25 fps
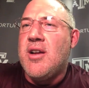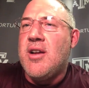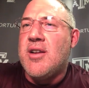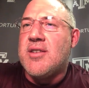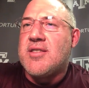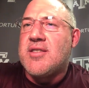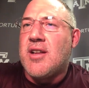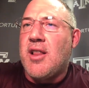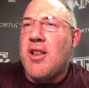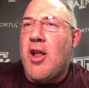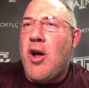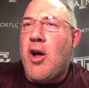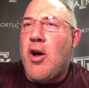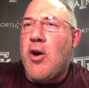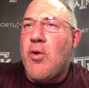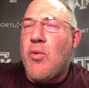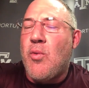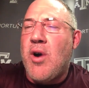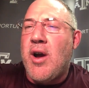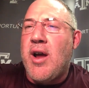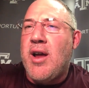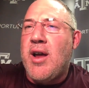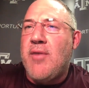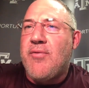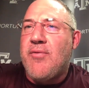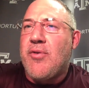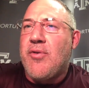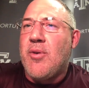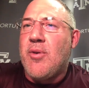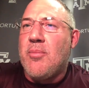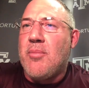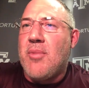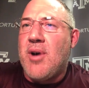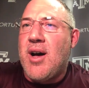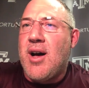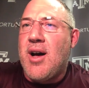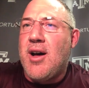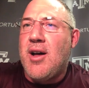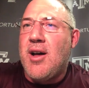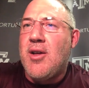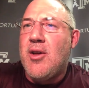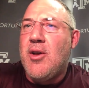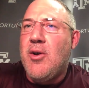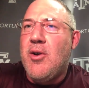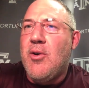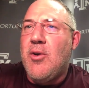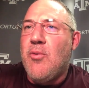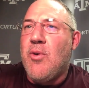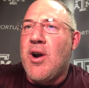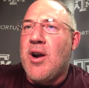it's a long way from
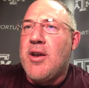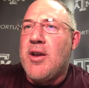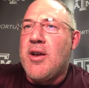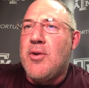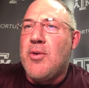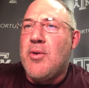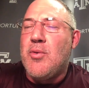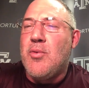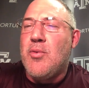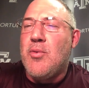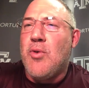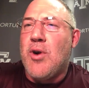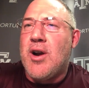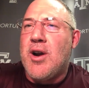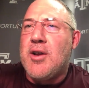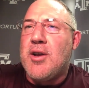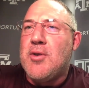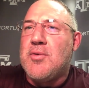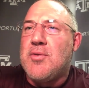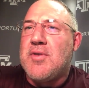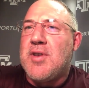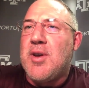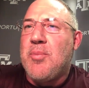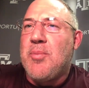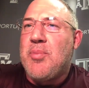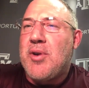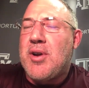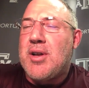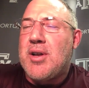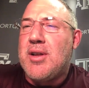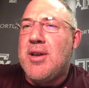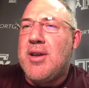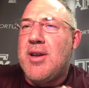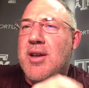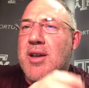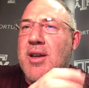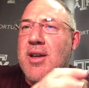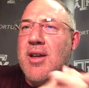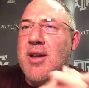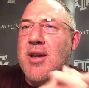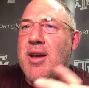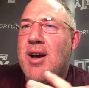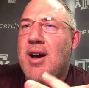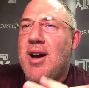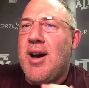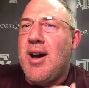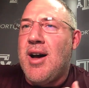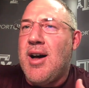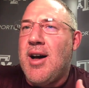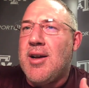where you typically
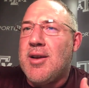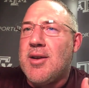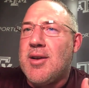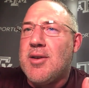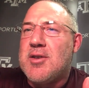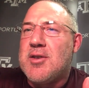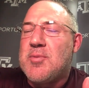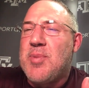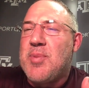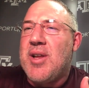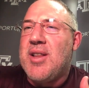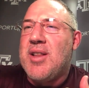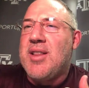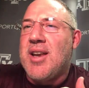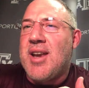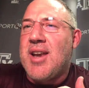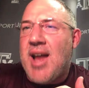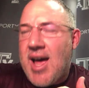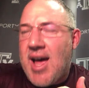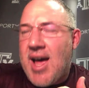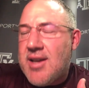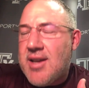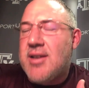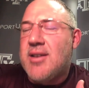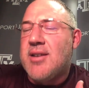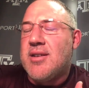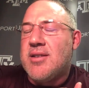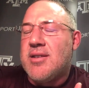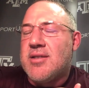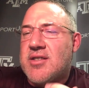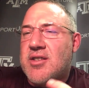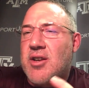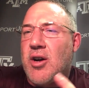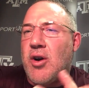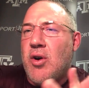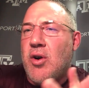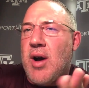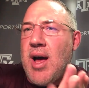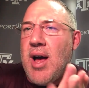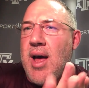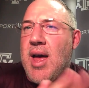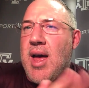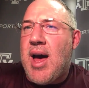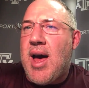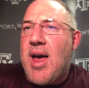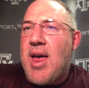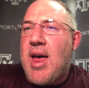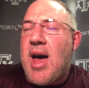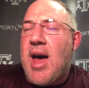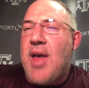spend the night. And so
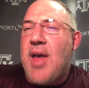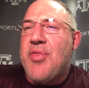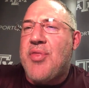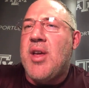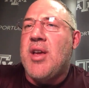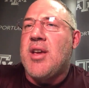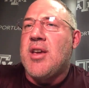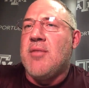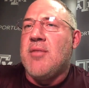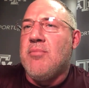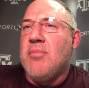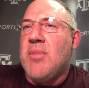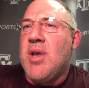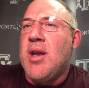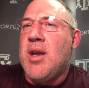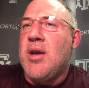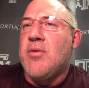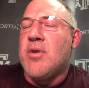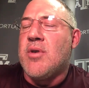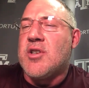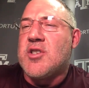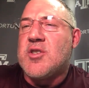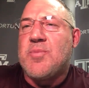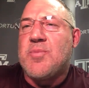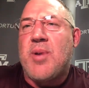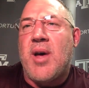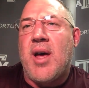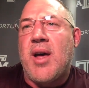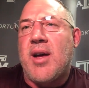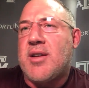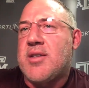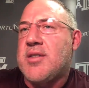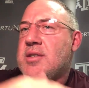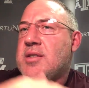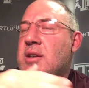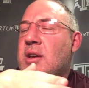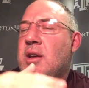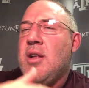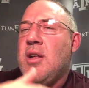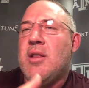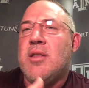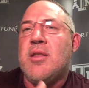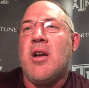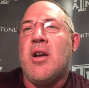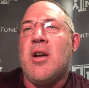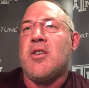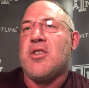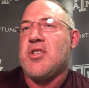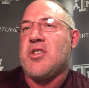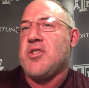I think in many respects,
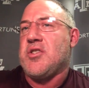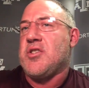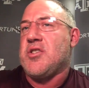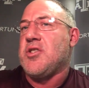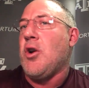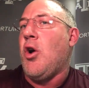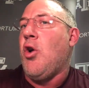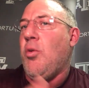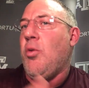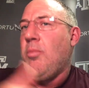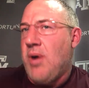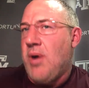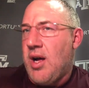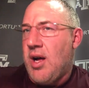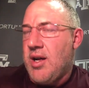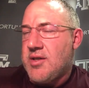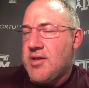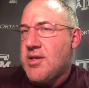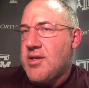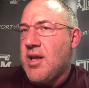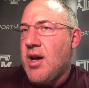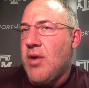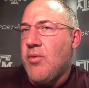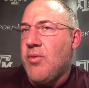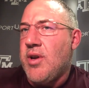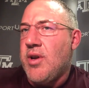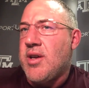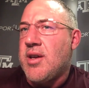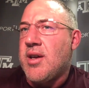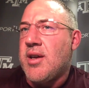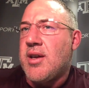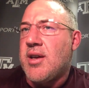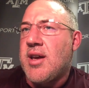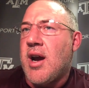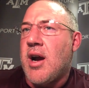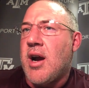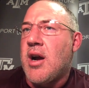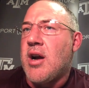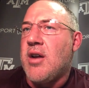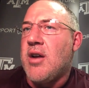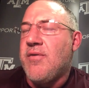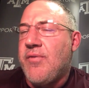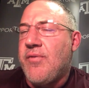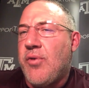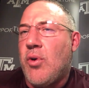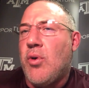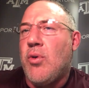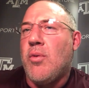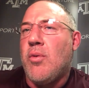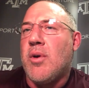there's so much that we can carry
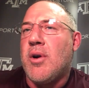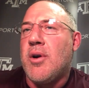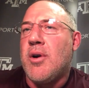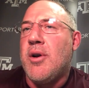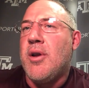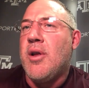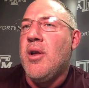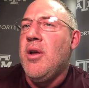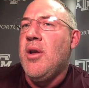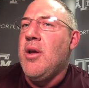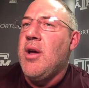forward.